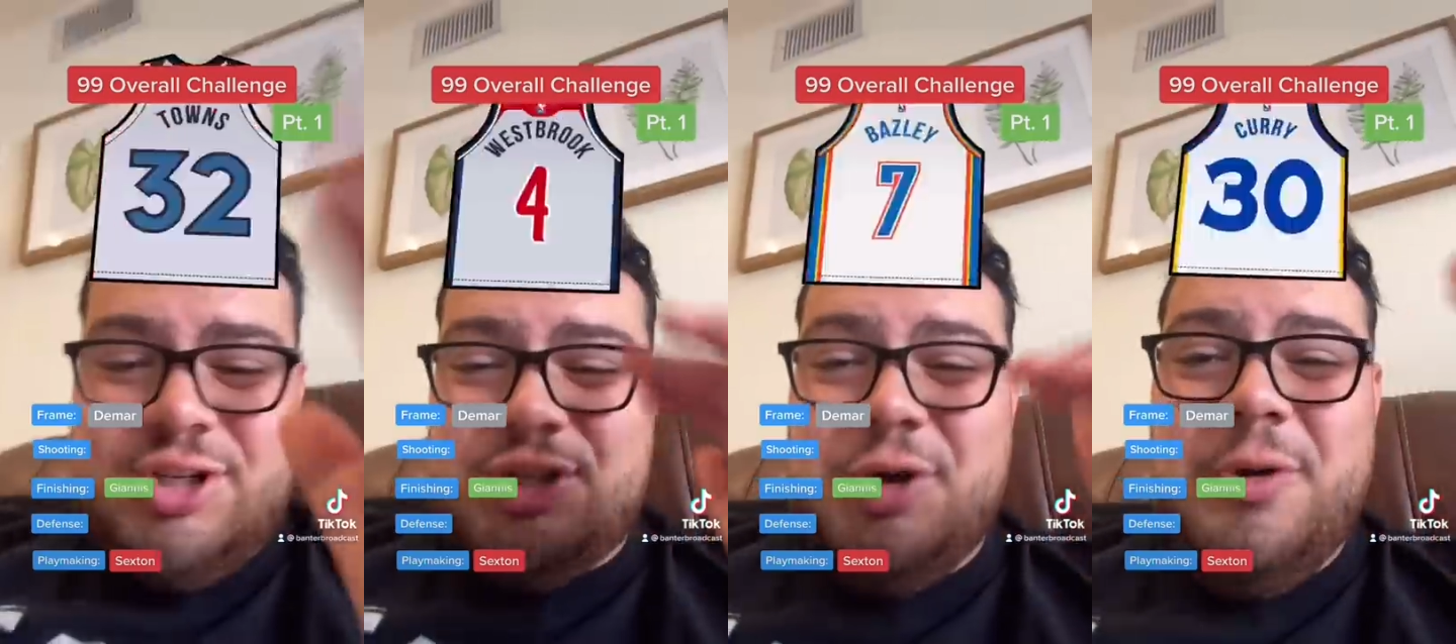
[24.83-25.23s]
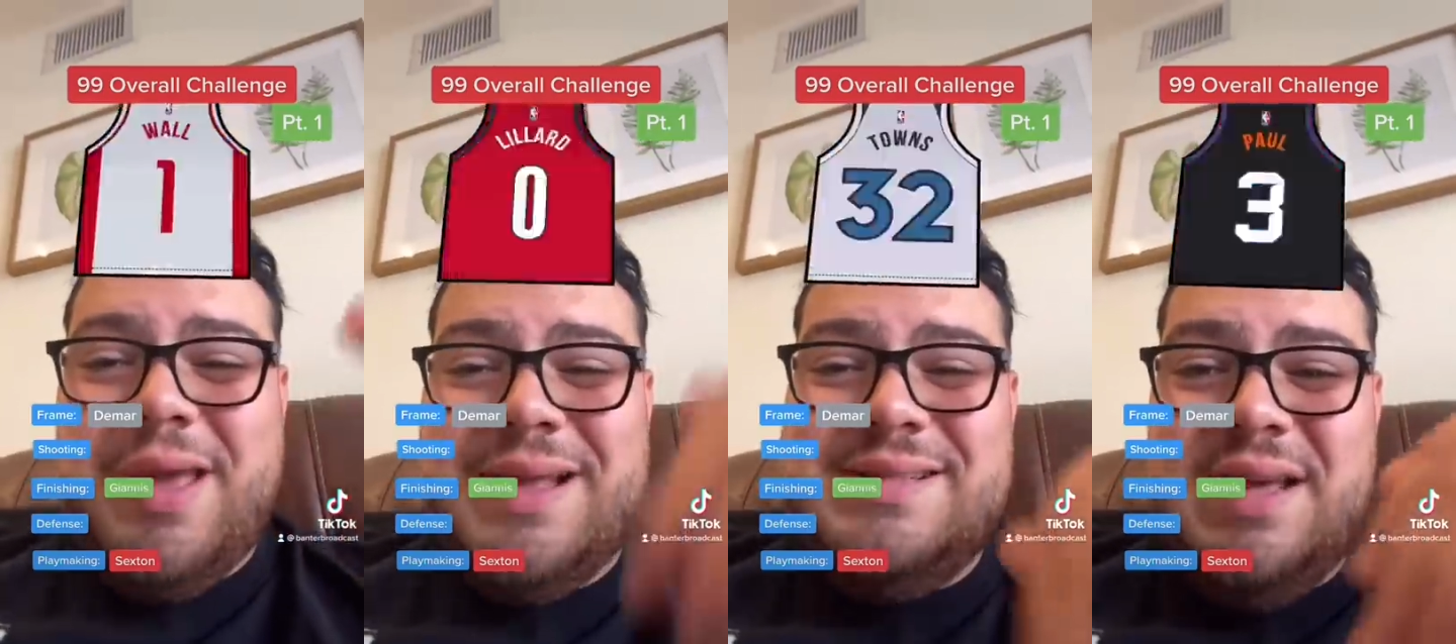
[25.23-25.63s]

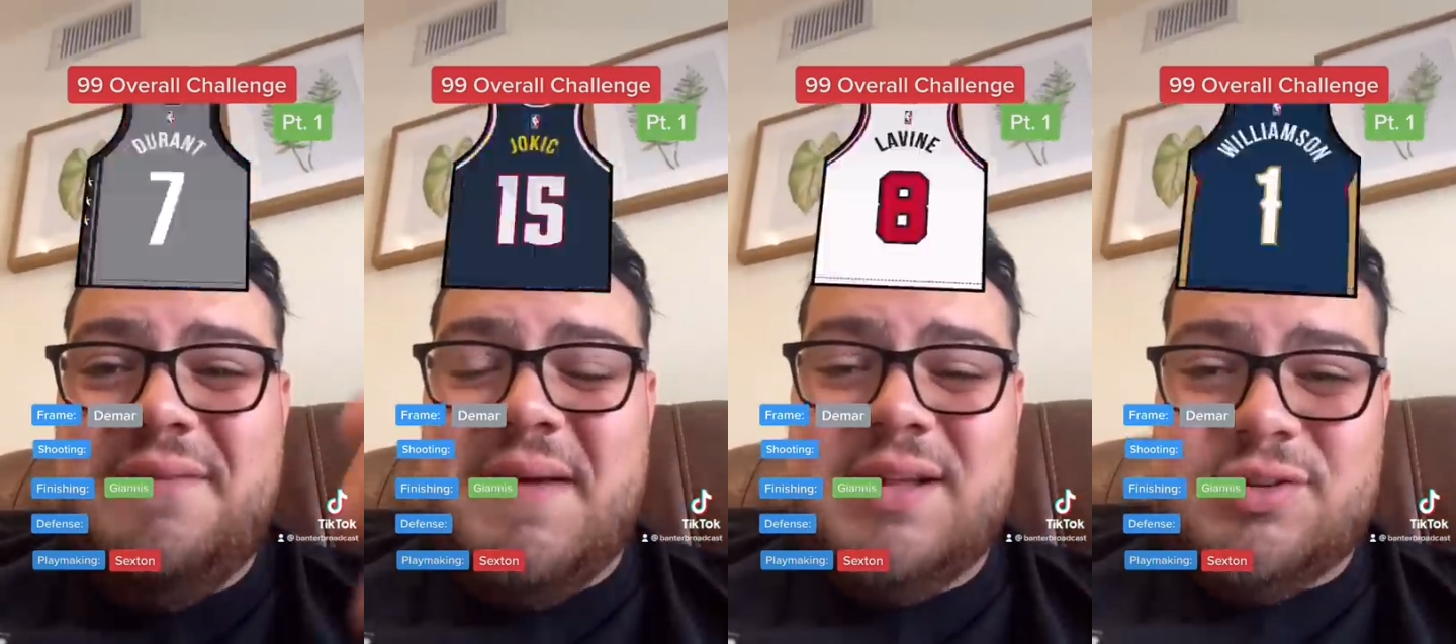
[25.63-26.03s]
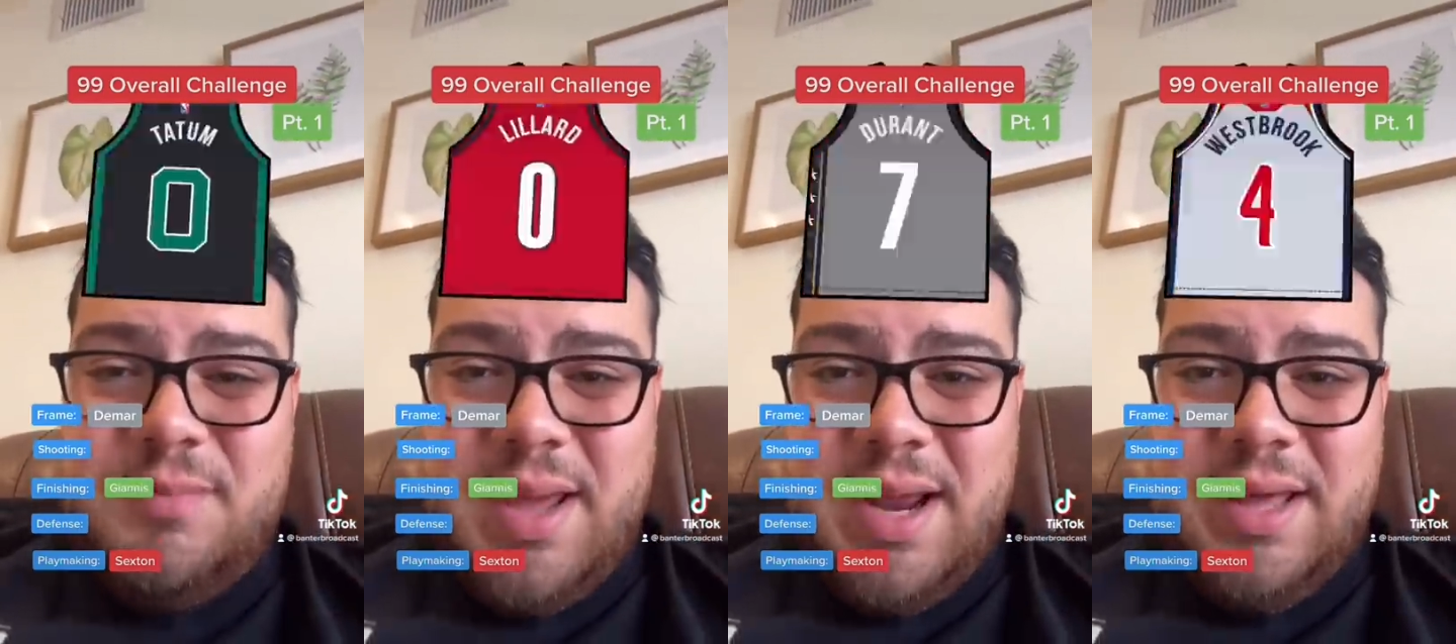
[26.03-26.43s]
Shooting and defense
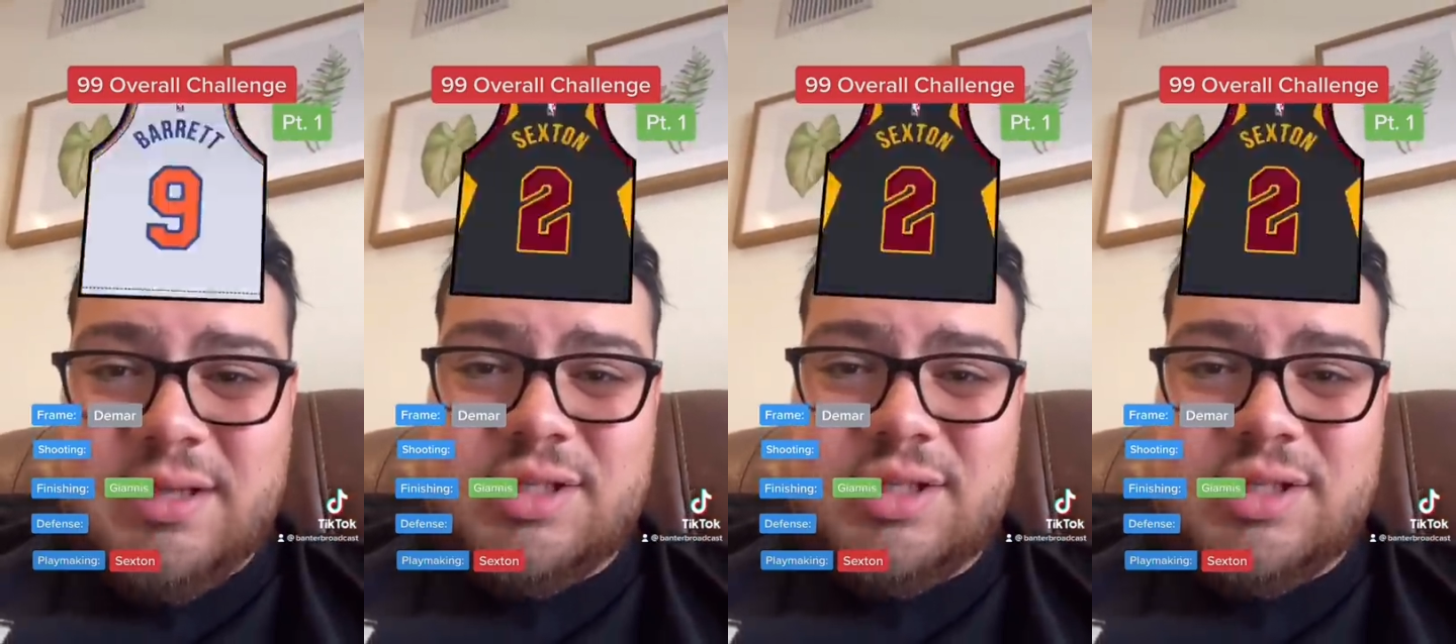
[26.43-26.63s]
remaining,